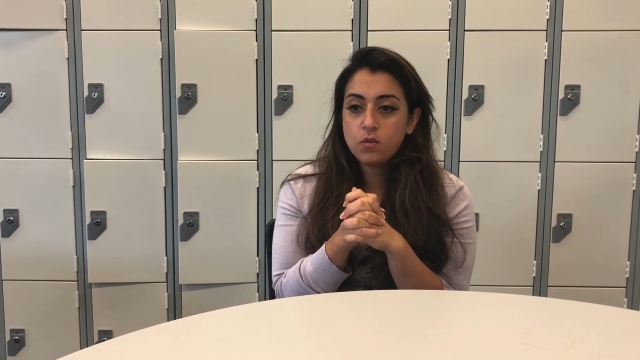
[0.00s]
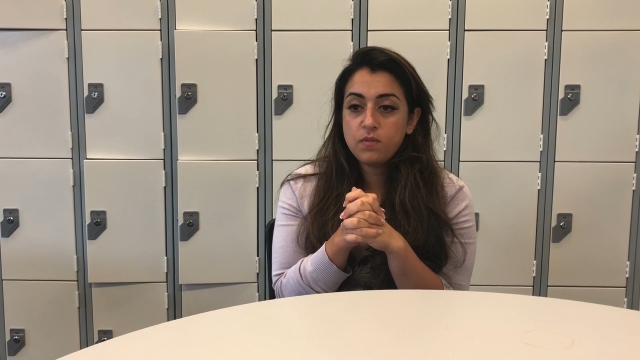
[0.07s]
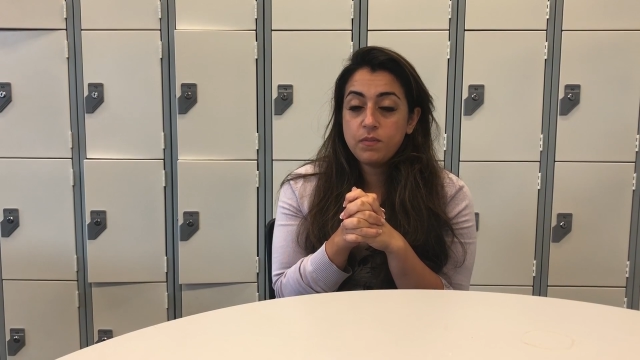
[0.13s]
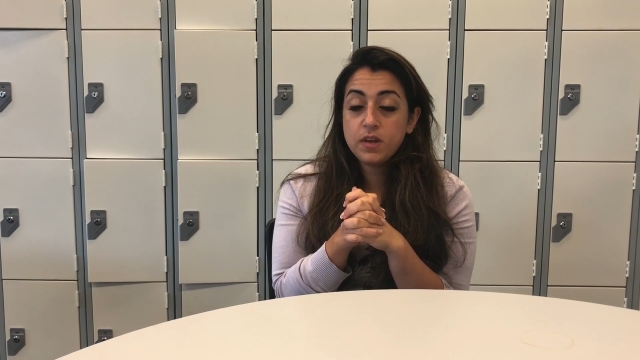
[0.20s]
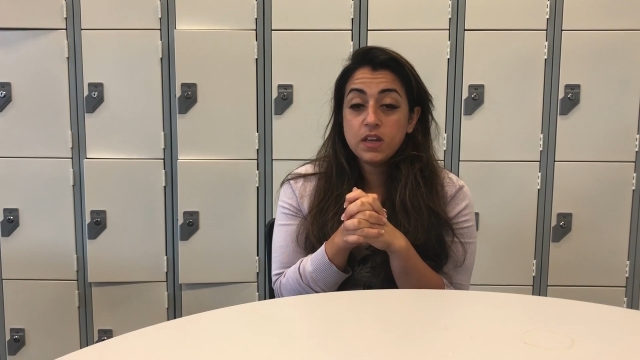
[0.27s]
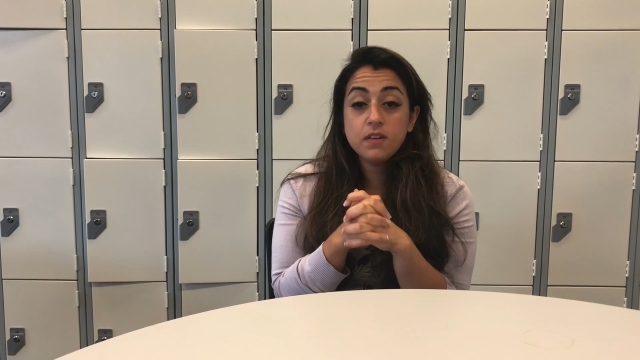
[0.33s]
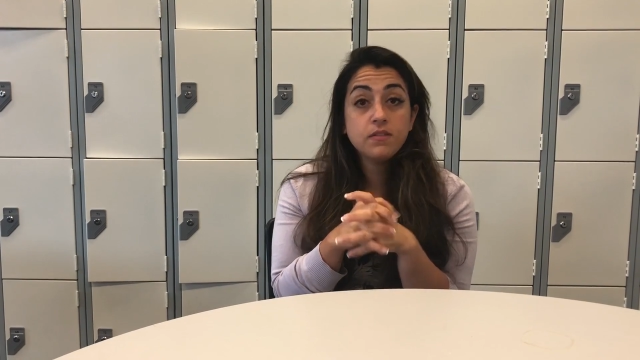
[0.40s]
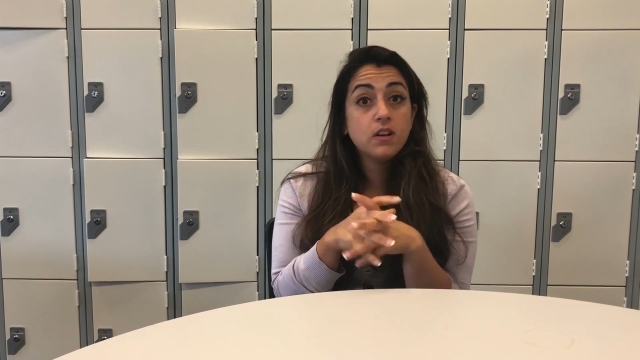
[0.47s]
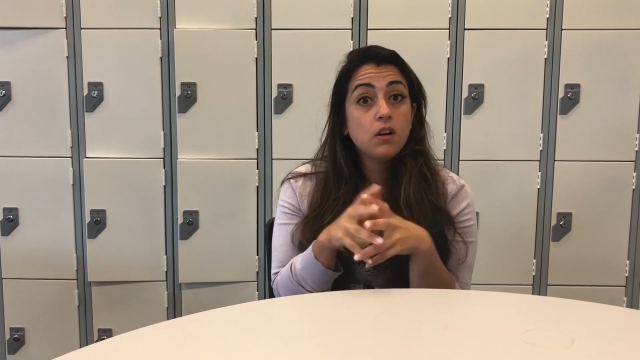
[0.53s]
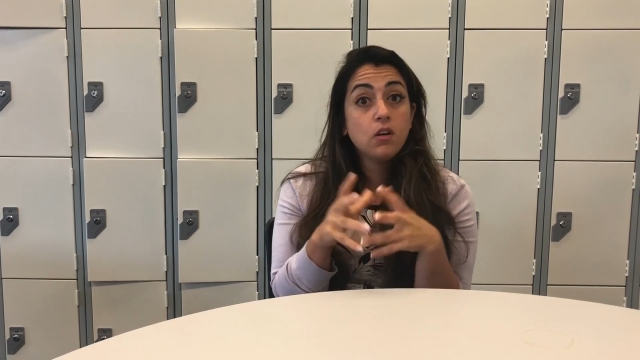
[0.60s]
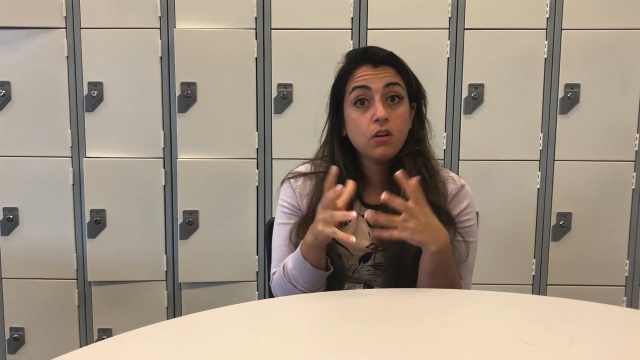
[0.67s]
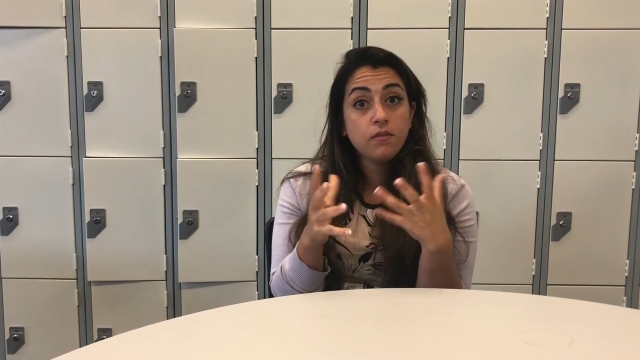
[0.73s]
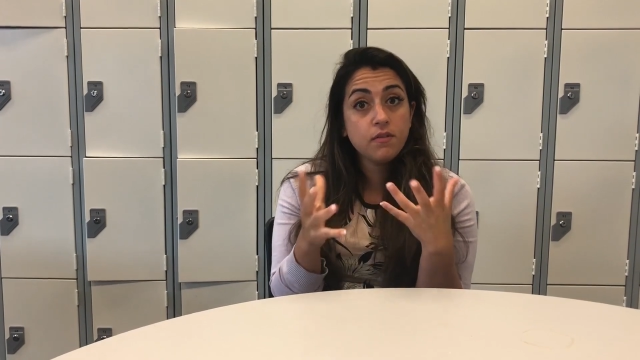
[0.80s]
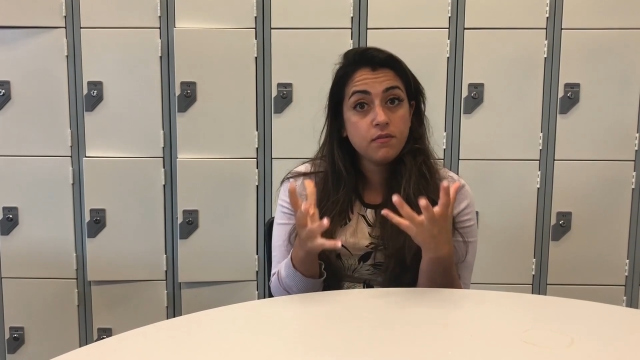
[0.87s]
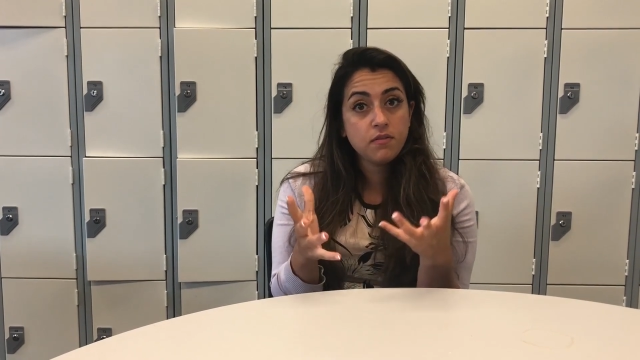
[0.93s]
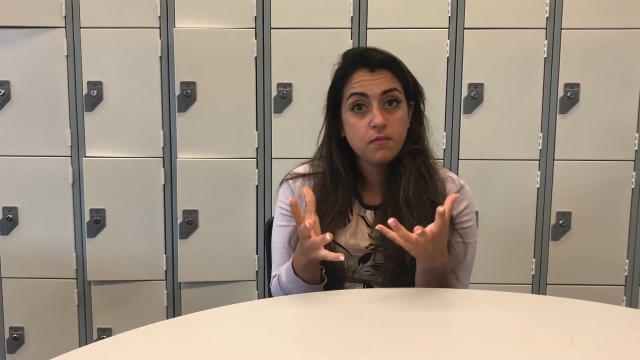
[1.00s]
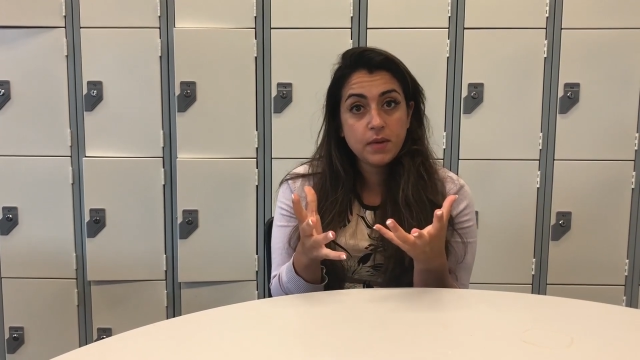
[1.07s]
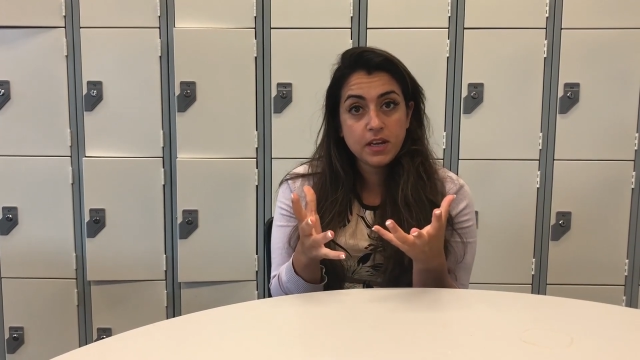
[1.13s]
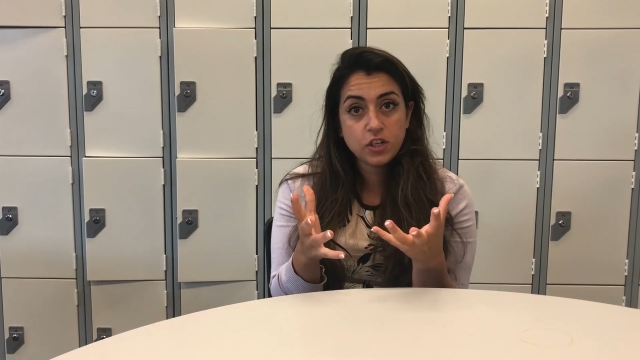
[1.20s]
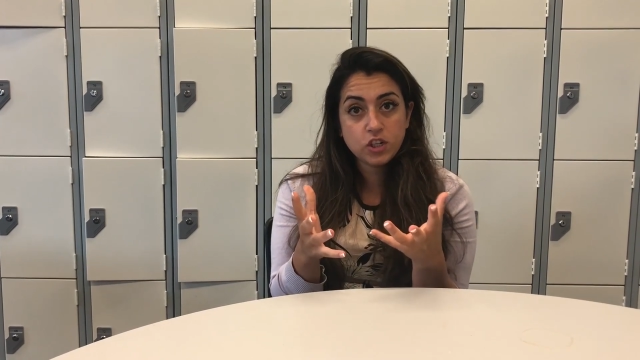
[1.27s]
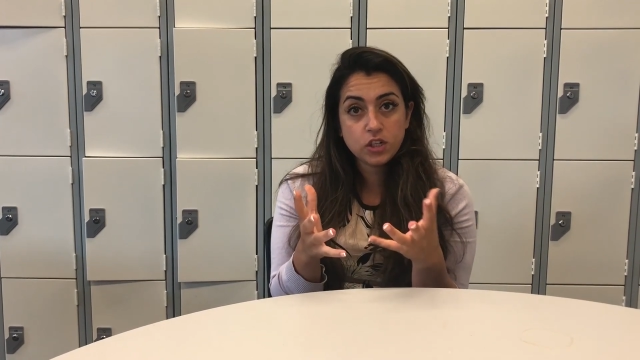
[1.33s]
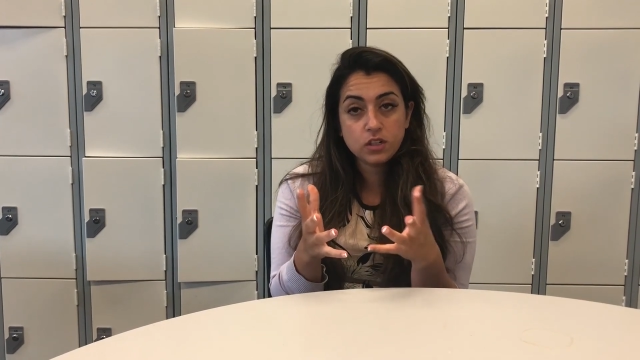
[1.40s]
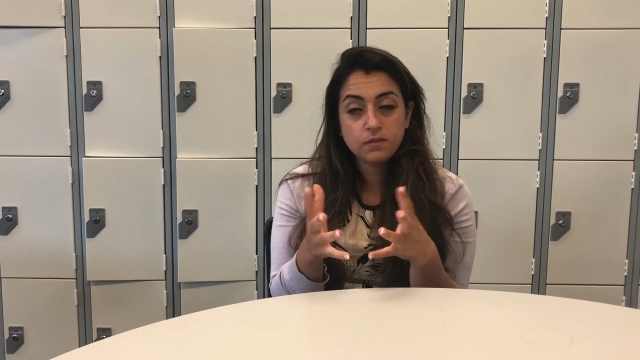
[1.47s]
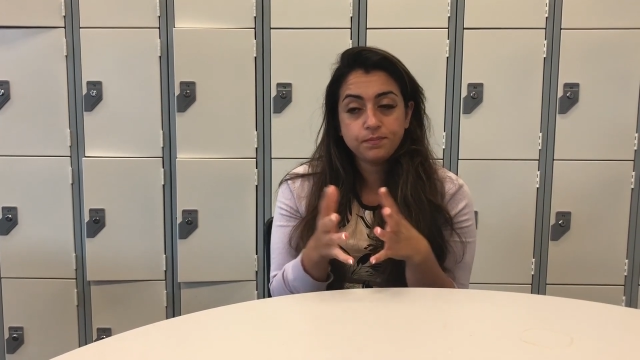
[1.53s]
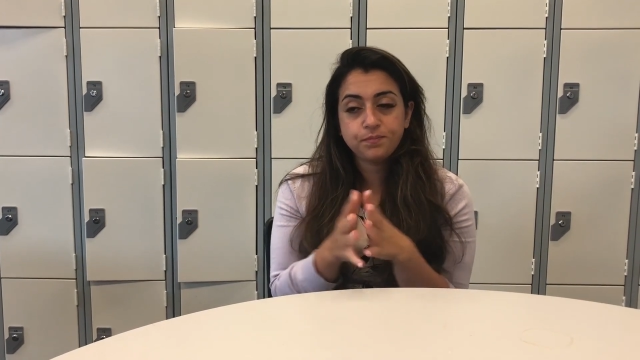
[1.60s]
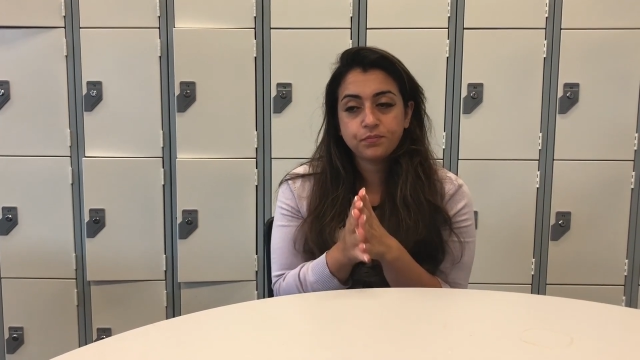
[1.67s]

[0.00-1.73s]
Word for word: we've been given a lot of information,